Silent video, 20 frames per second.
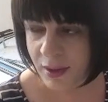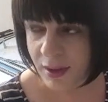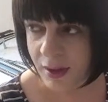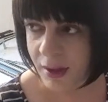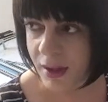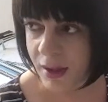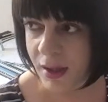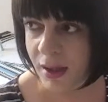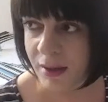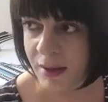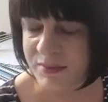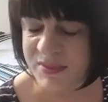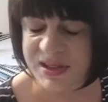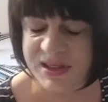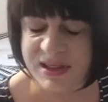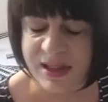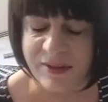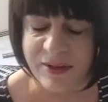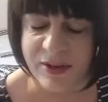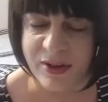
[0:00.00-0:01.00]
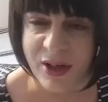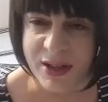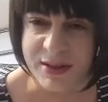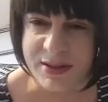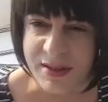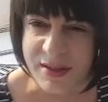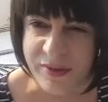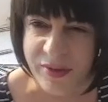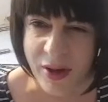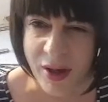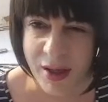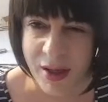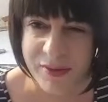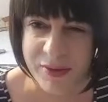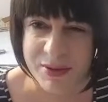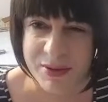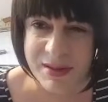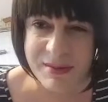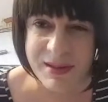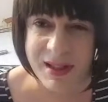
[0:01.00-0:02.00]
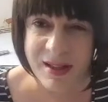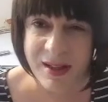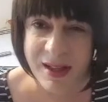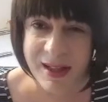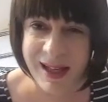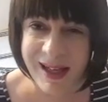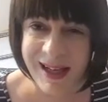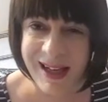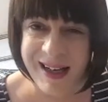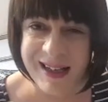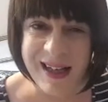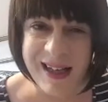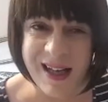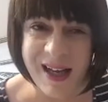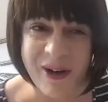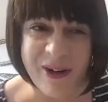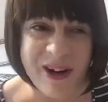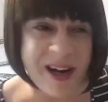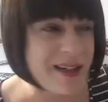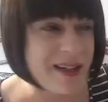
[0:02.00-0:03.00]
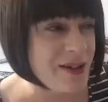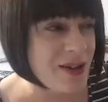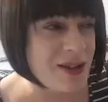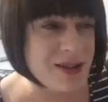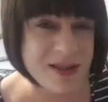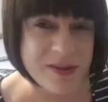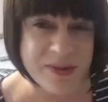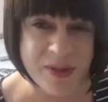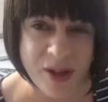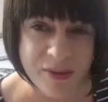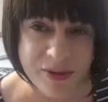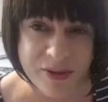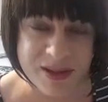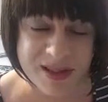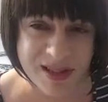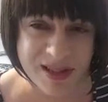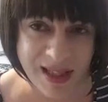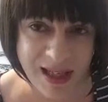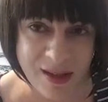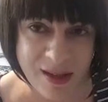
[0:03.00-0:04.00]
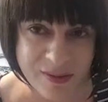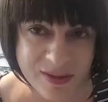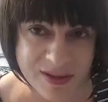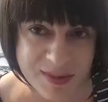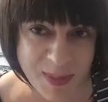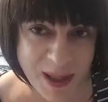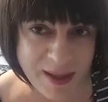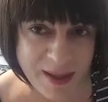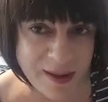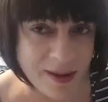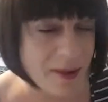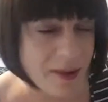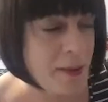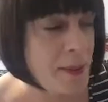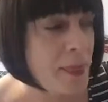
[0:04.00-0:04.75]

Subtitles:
£7.95 or something like that, or £8.95 for a tin of Halfords paint,